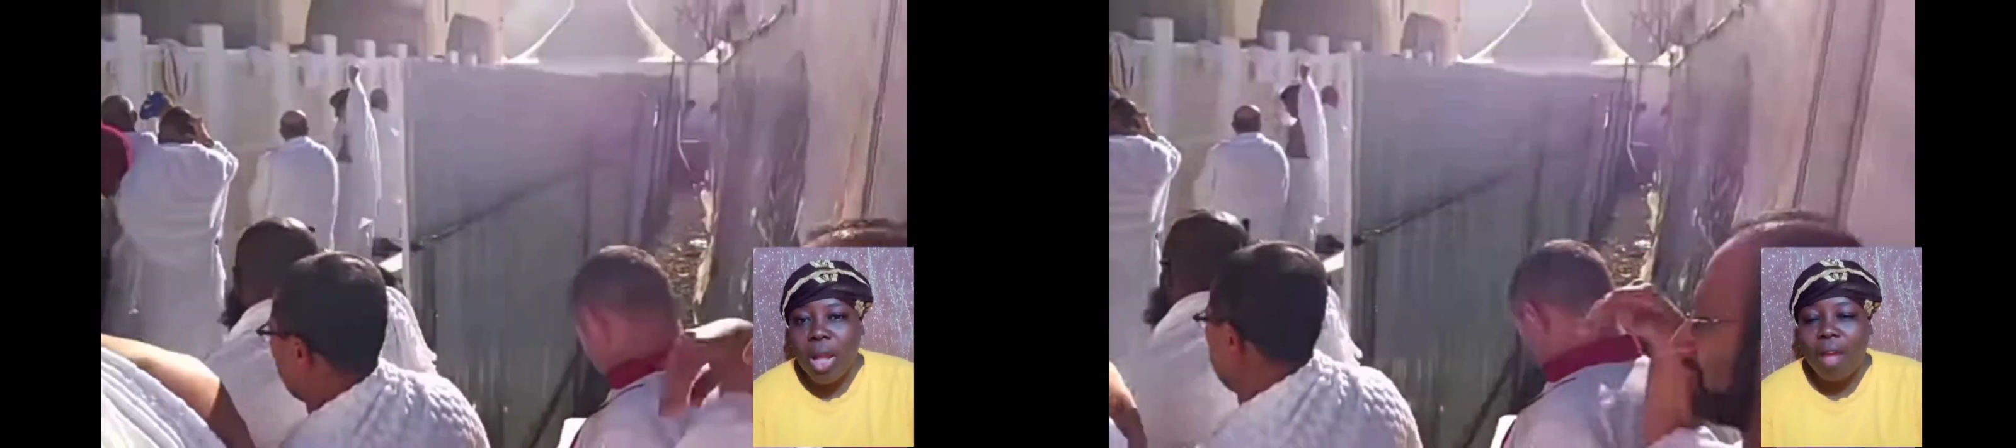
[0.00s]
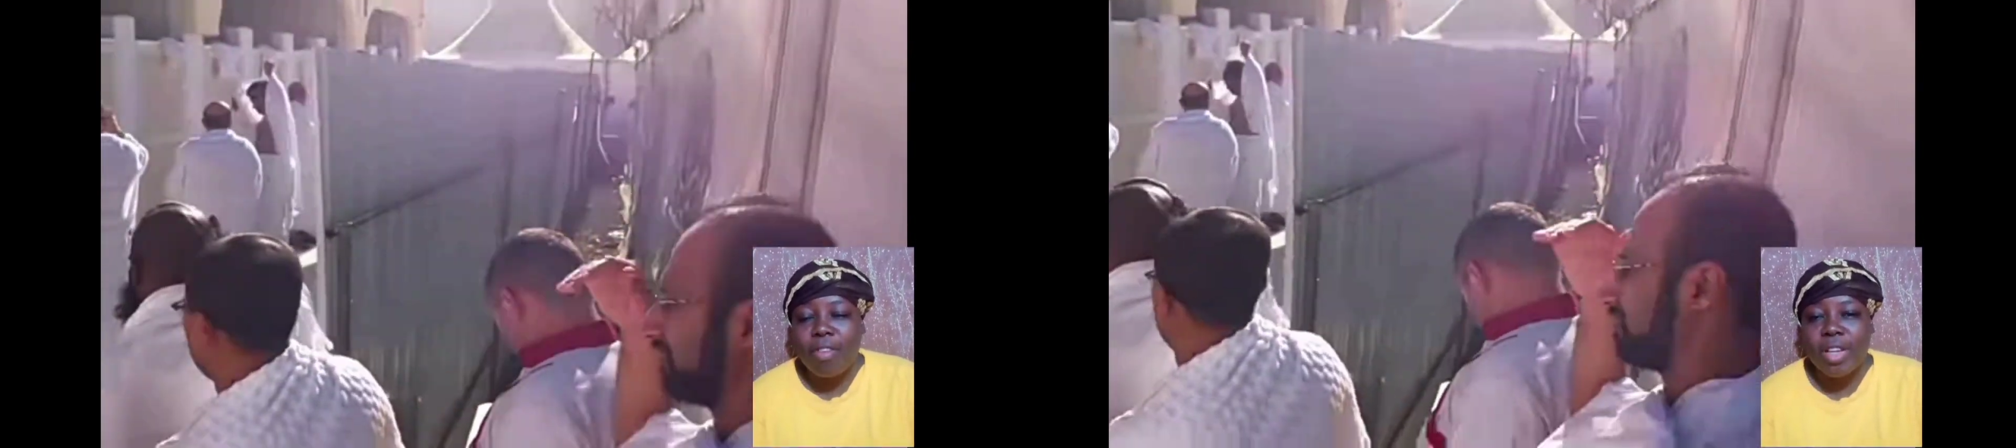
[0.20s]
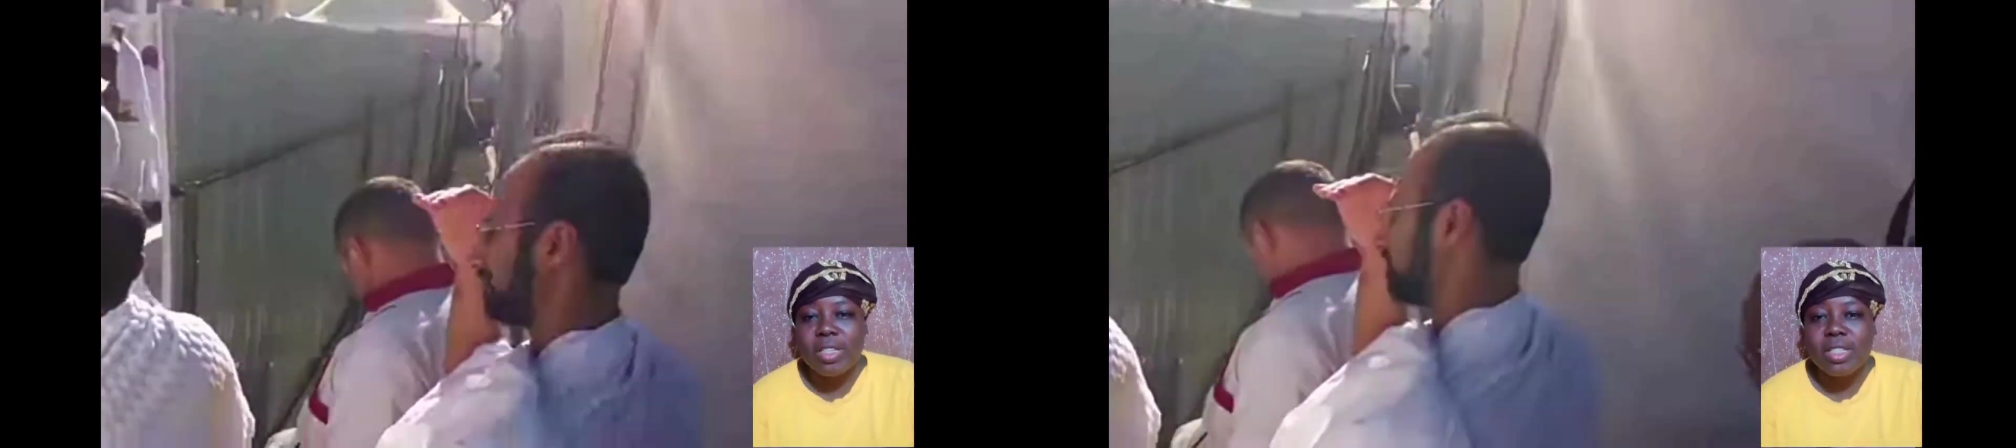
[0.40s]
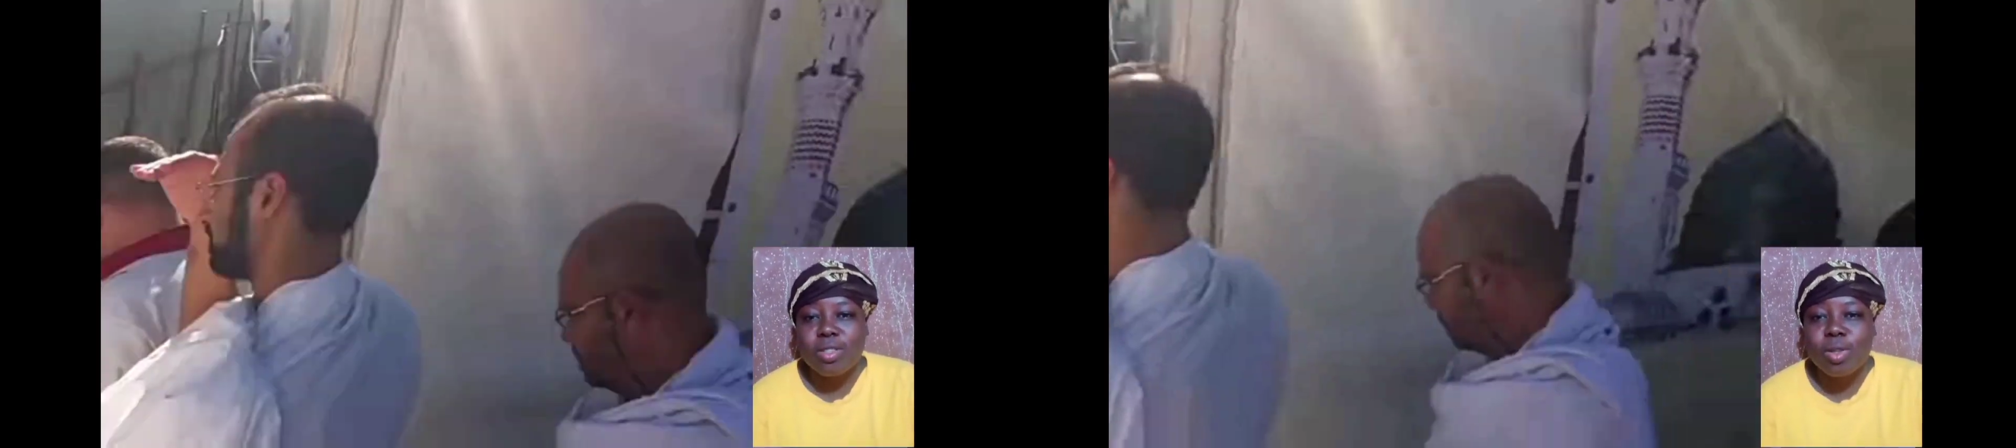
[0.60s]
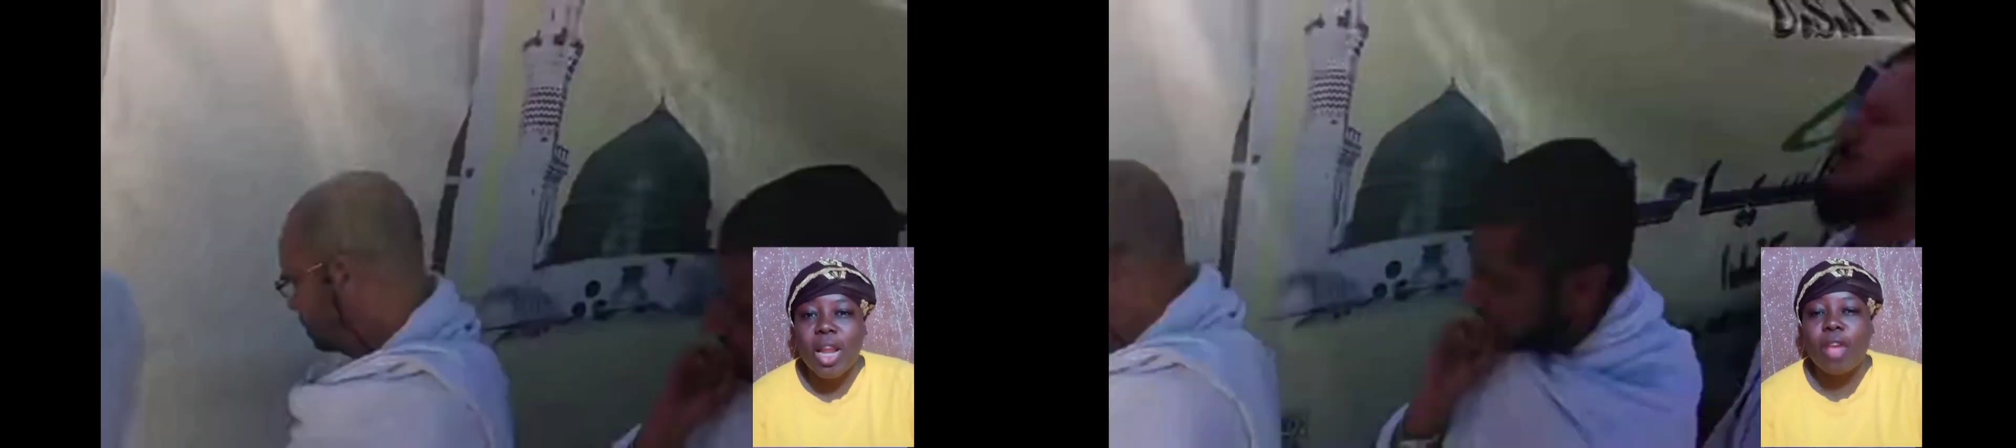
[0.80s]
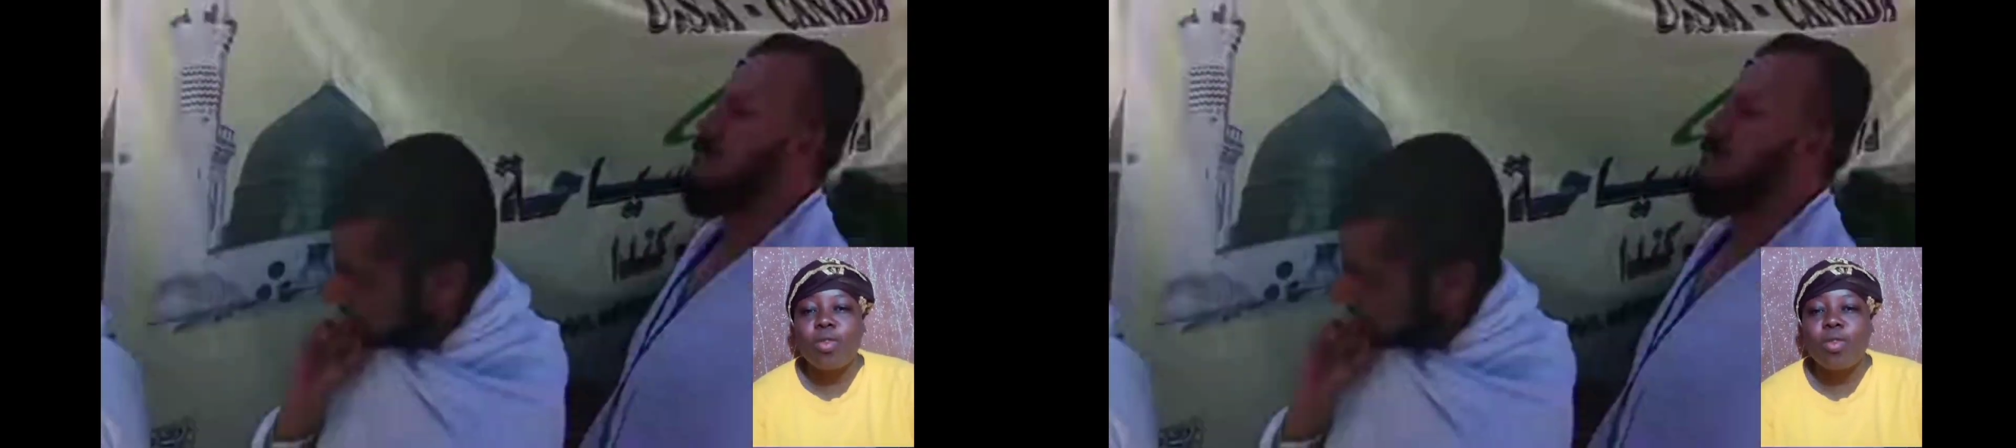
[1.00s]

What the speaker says: covered, so that you